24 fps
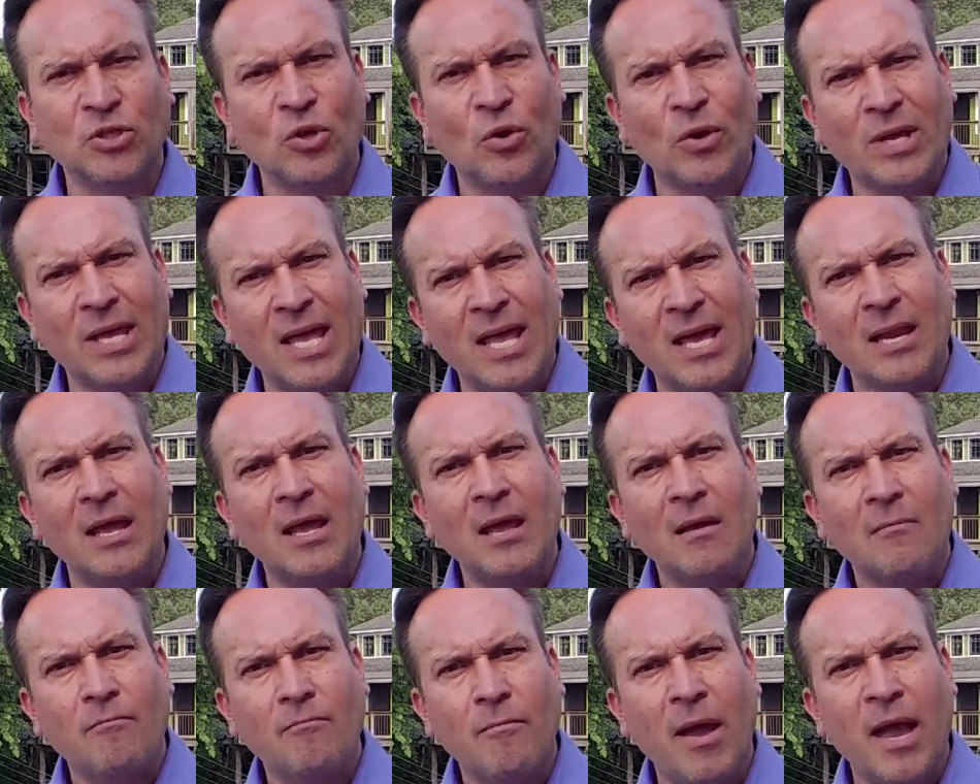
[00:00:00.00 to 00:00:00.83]
So again,
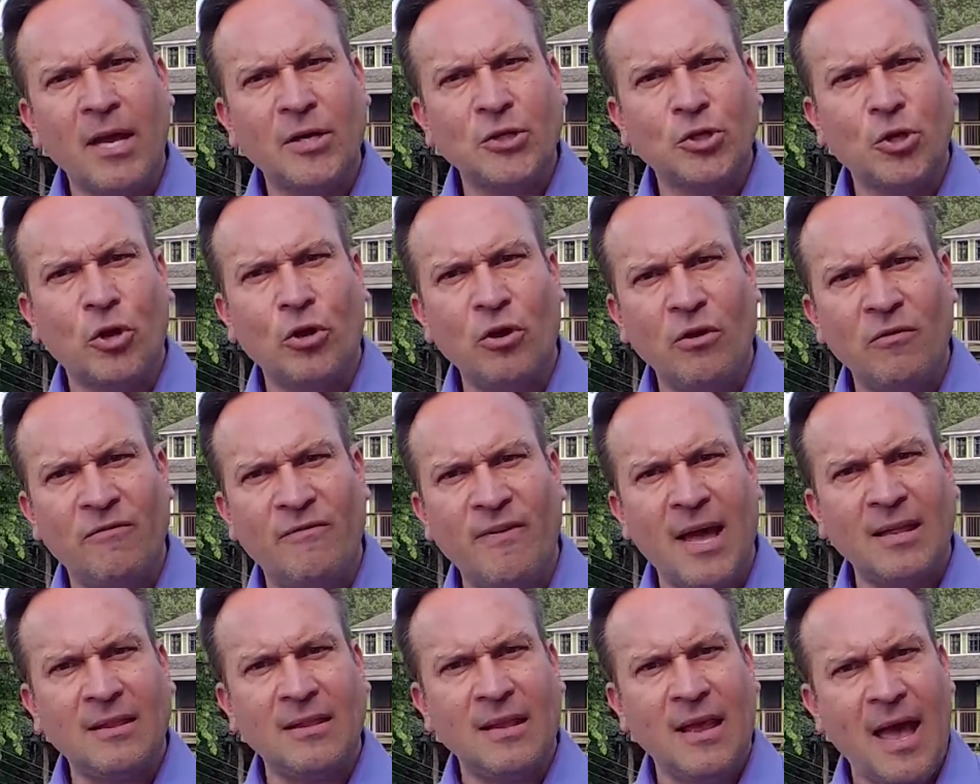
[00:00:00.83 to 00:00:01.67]
make sure you
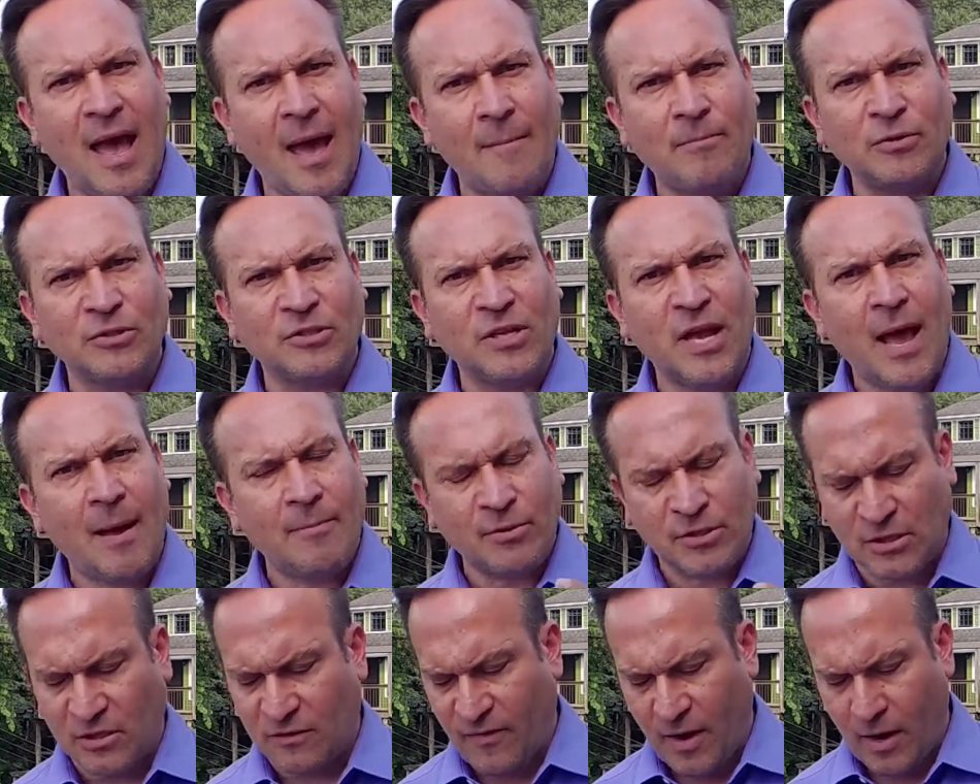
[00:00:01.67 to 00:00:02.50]
vet the apples to
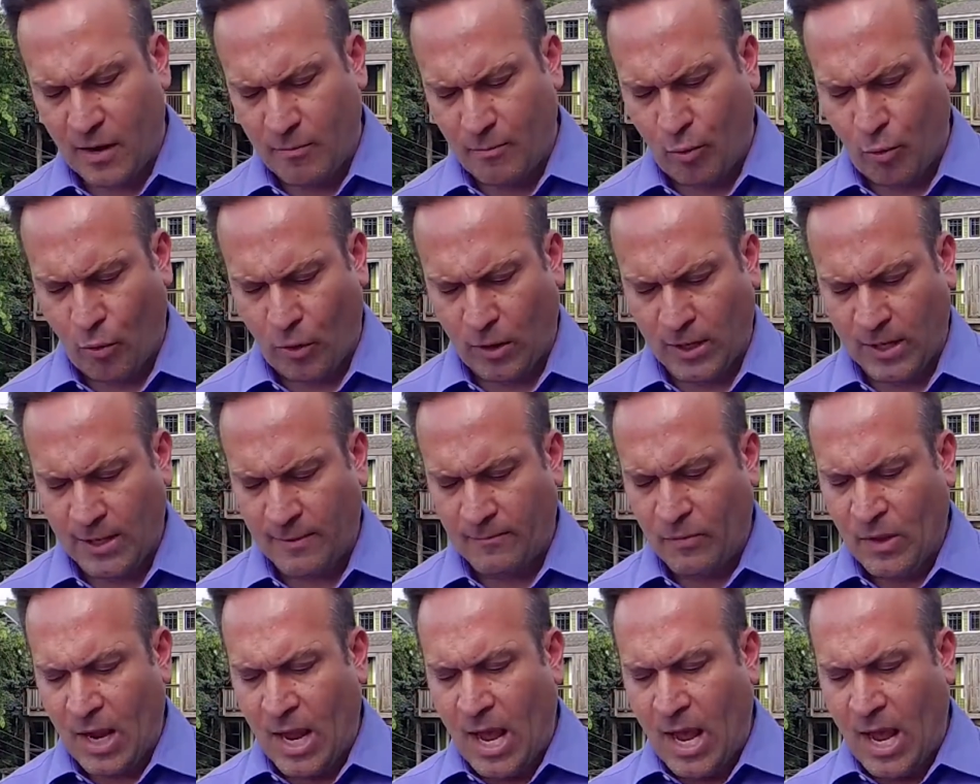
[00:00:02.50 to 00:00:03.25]
apples. It's very important.